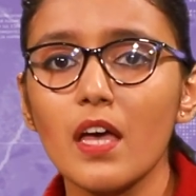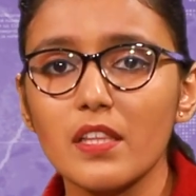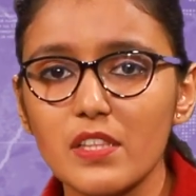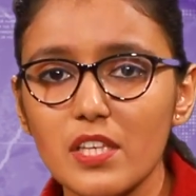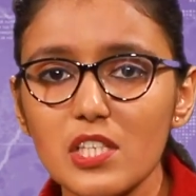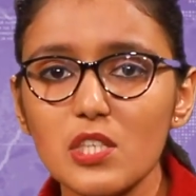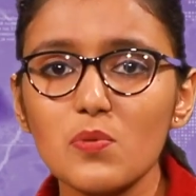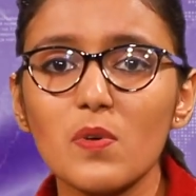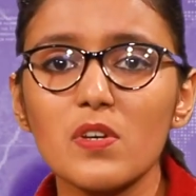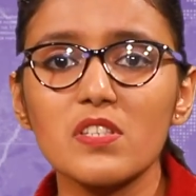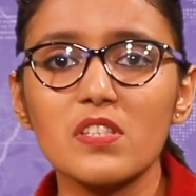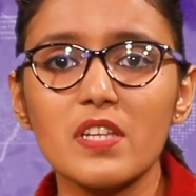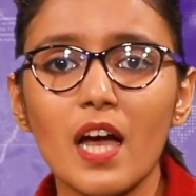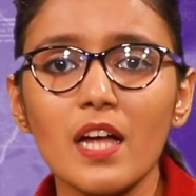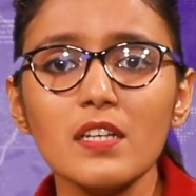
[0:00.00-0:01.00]
This was
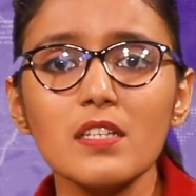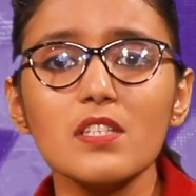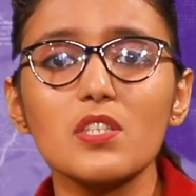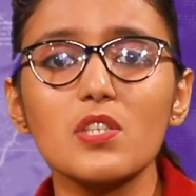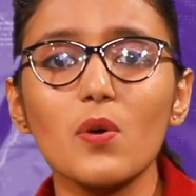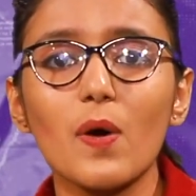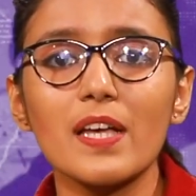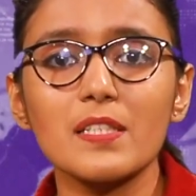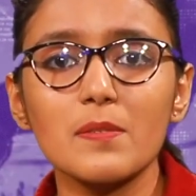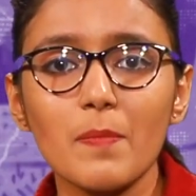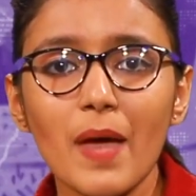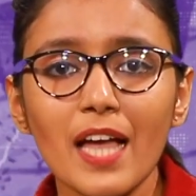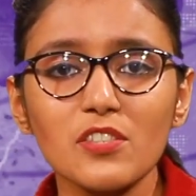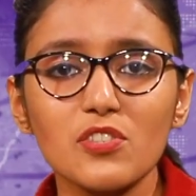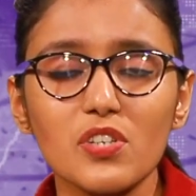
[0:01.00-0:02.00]
done so as
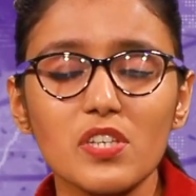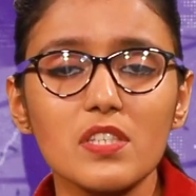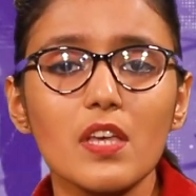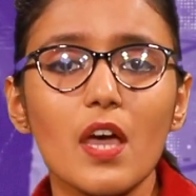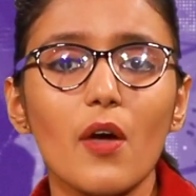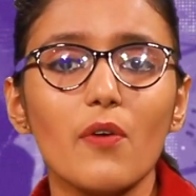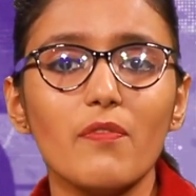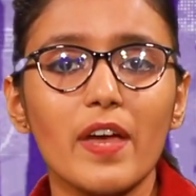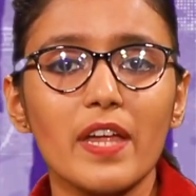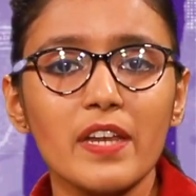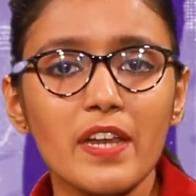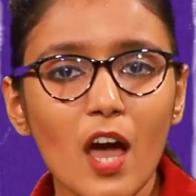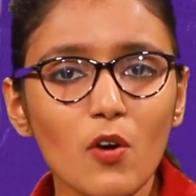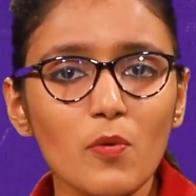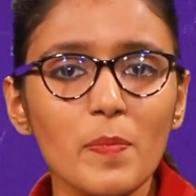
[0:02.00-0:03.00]
matches were
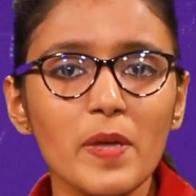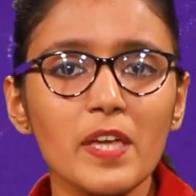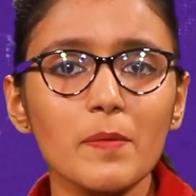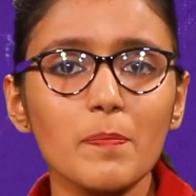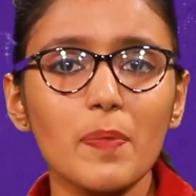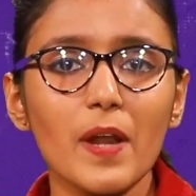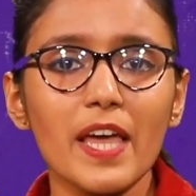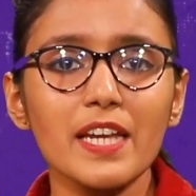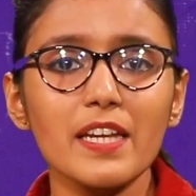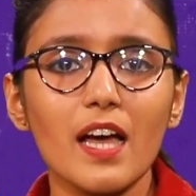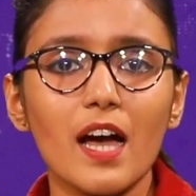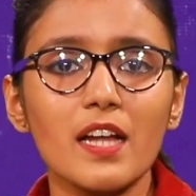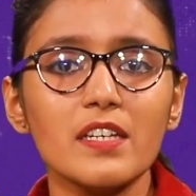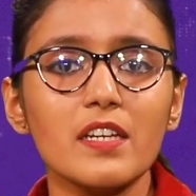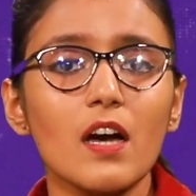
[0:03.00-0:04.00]
now being played
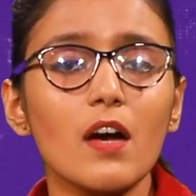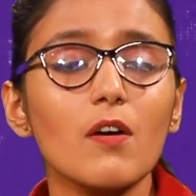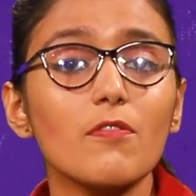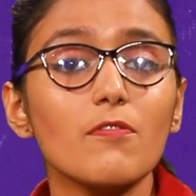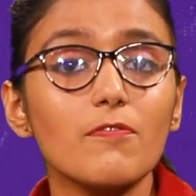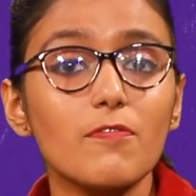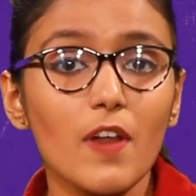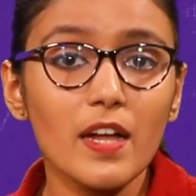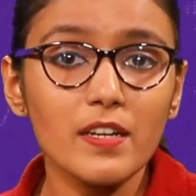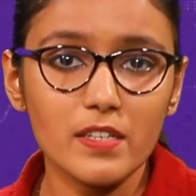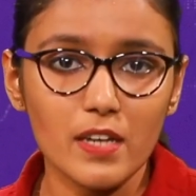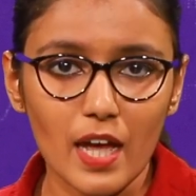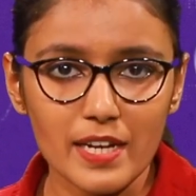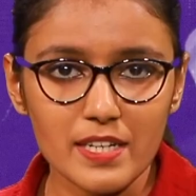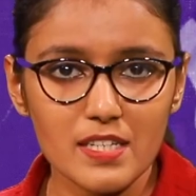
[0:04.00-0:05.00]
under
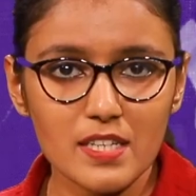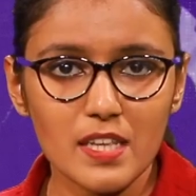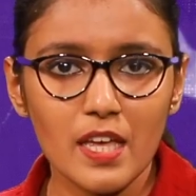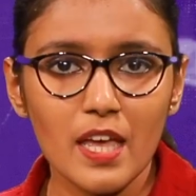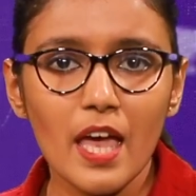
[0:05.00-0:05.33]
floodlights,